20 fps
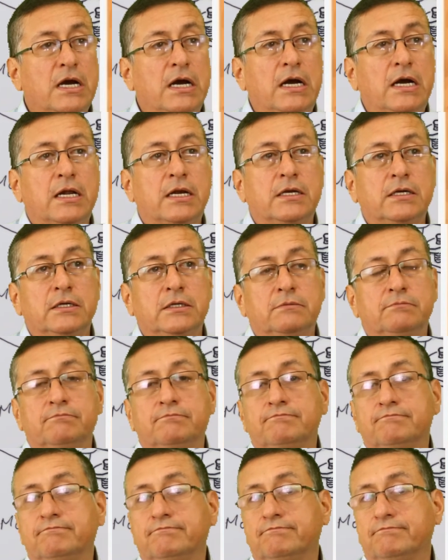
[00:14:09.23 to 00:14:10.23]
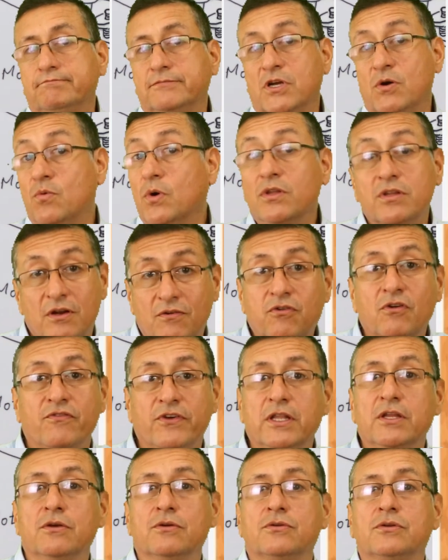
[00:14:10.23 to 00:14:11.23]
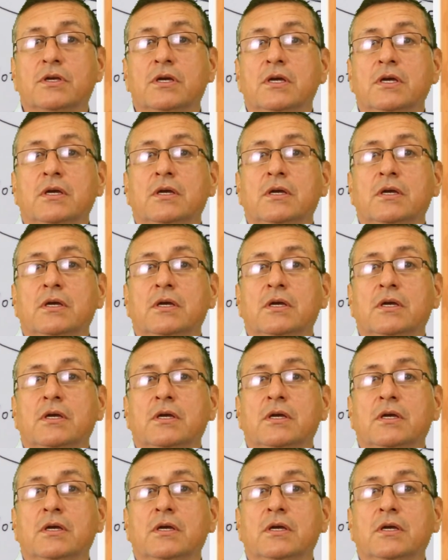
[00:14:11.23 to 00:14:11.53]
are uh, wonderful videos